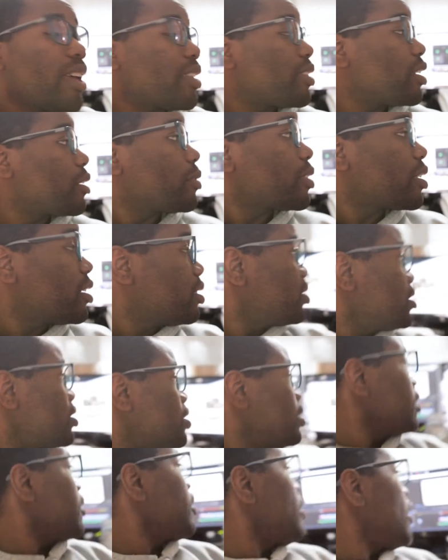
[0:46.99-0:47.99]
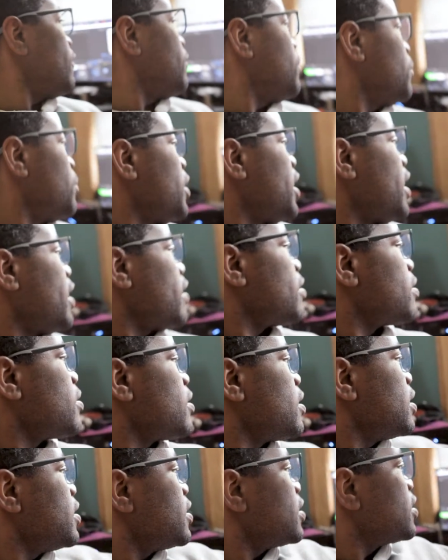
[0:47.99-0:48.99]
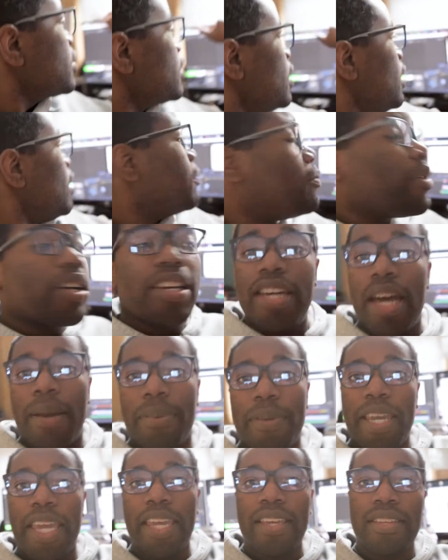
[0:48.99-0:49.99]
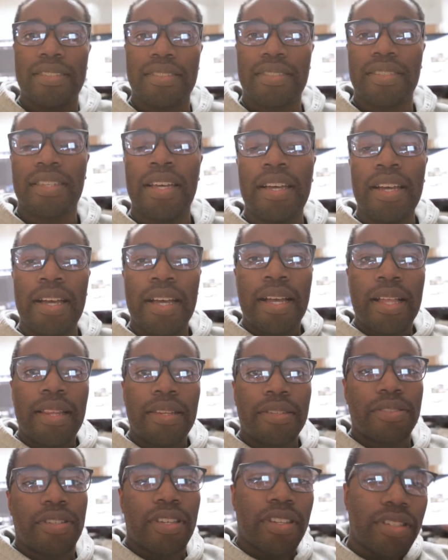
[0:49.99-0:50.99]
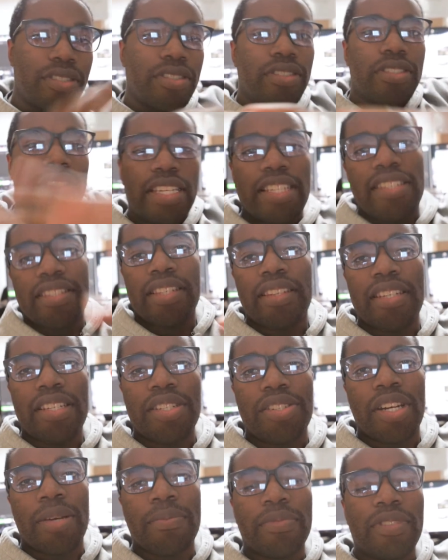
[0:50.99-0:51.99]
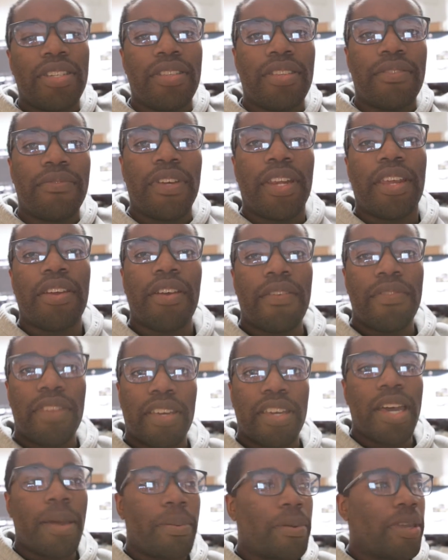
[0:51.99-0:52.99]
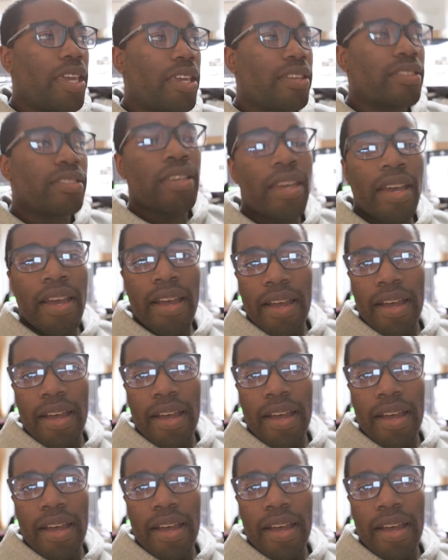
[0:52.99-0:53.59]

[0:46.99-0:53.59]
I think we're going to start off with some cupcakes. just going to instantly jump to the video of the cupcakes.